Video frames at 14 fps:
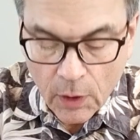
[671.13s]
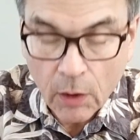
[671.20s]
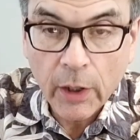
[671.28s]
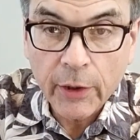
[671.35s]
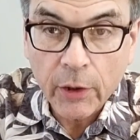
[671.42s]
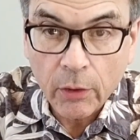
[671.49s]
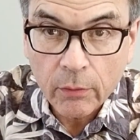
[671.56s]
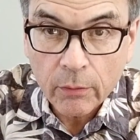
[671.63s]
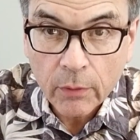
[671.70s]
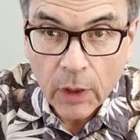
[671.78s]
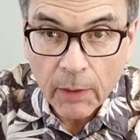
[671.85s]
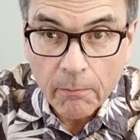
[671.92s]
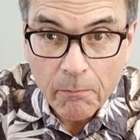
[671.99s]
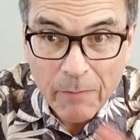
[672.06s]
Oh, I know.
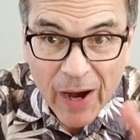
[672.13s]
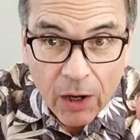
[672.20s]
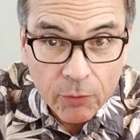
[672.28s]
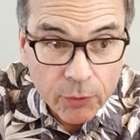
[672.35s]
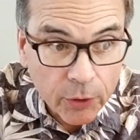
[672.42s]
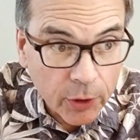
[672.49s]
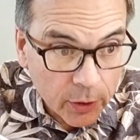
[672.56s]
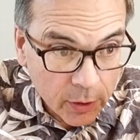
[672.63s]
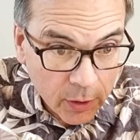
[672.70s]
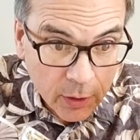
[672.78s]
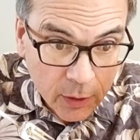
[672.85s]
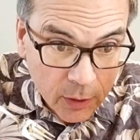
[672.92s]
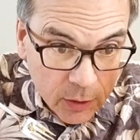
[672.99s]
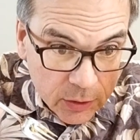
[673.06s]
I'm bound.
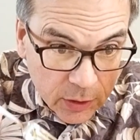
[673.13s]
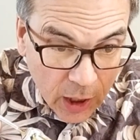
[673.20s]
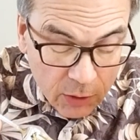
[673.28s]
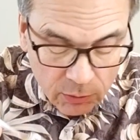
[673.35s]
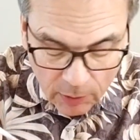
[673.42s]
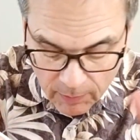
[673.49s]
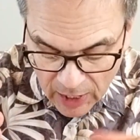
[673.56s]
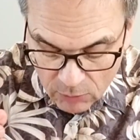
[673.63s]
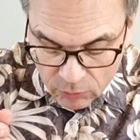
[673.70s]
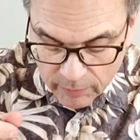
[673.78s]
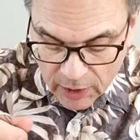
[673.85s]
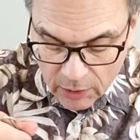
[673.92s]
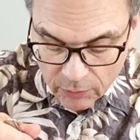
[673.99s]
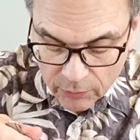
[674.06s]
Oh, I'm
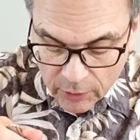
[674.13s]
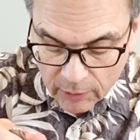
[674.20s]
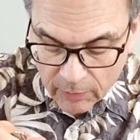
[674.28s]
outbound.